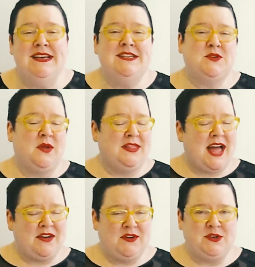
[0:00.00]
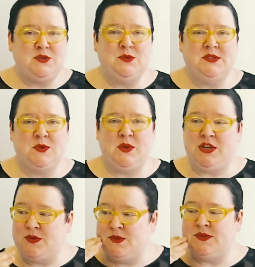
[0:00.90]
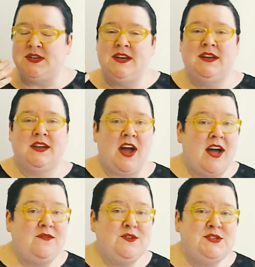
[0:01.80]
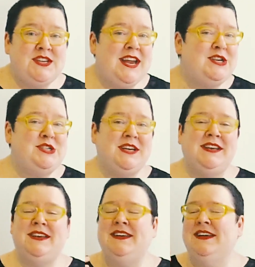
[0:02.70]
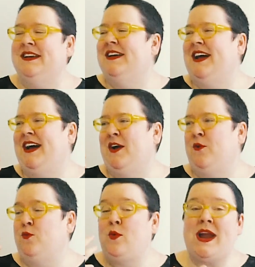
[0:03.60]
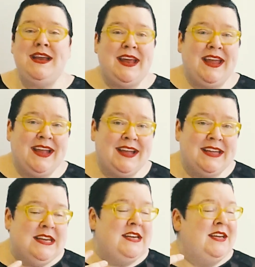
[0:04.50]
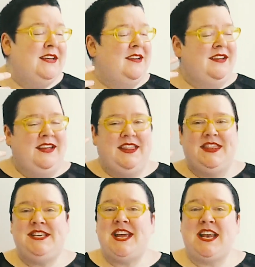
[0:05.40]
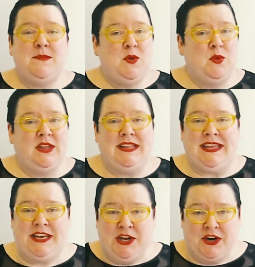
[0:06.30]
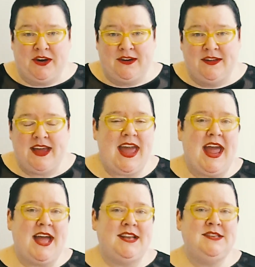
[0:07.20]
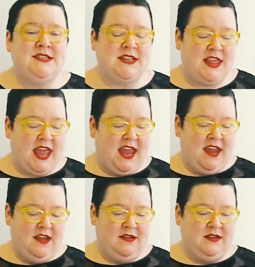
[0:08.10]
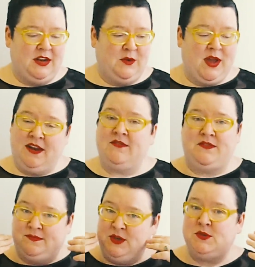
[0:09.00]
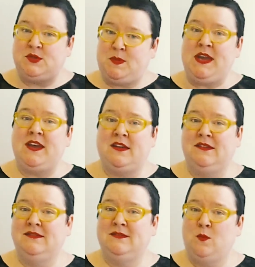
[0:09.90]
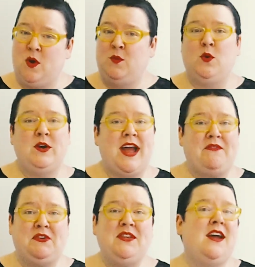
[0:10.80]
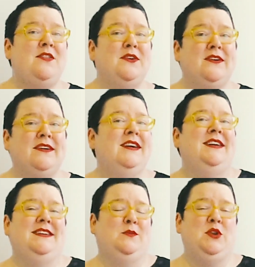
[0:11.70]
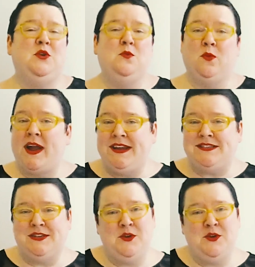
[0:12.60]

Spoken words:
So a lot of our tools that we use, conversation, writing, they tend to be really linear, and they, kind of, you speak one word after the other. When you write